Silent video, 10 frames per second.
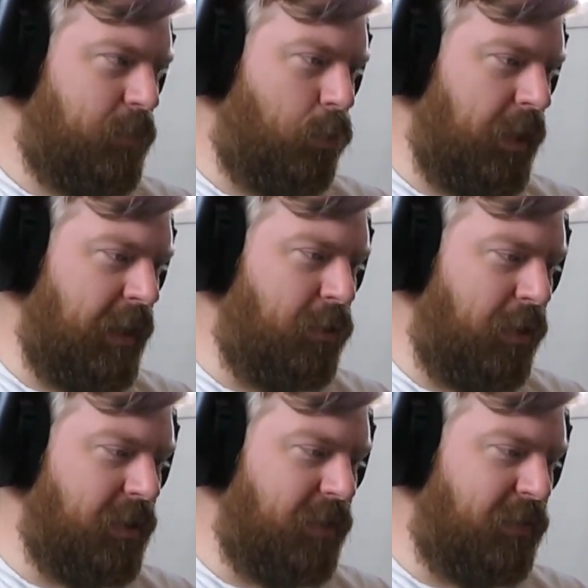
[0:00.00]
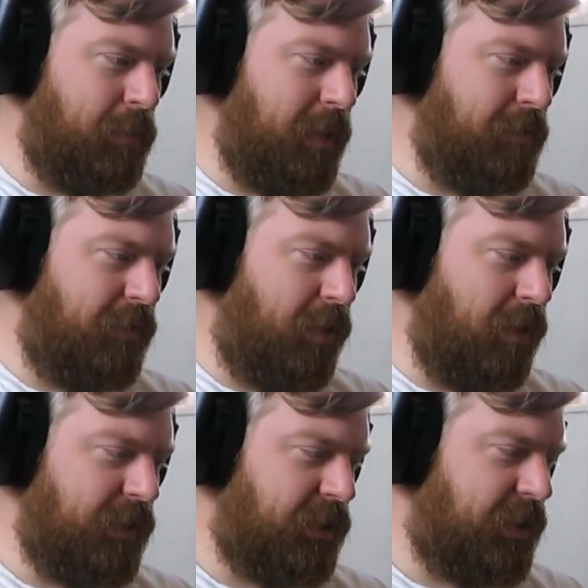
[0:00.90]
quote-unquote, the Forbidden
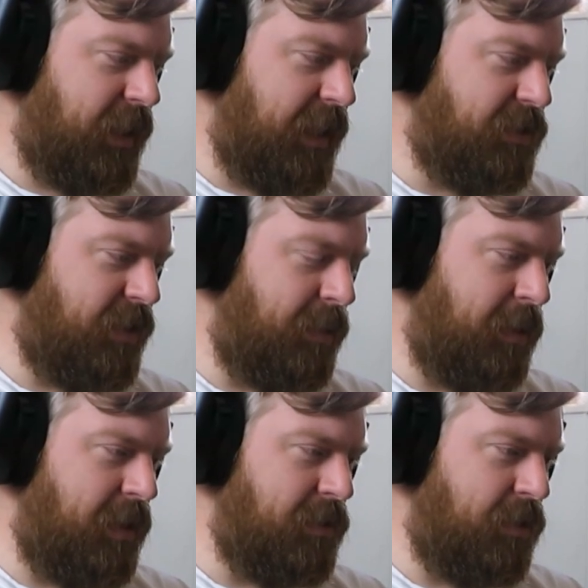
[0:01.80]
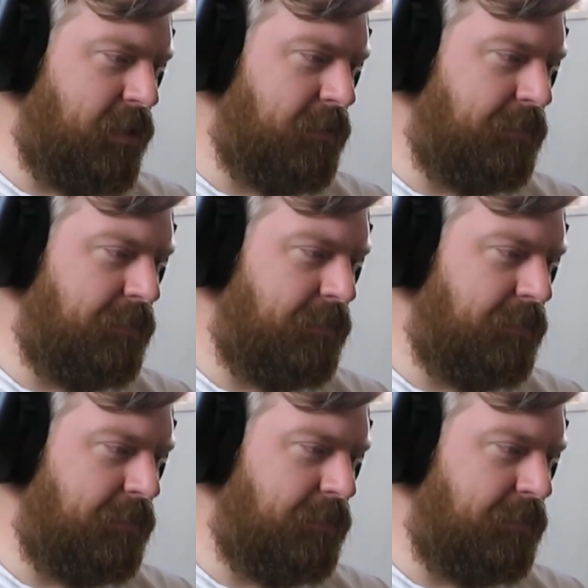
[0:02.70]
Forest as time goes on.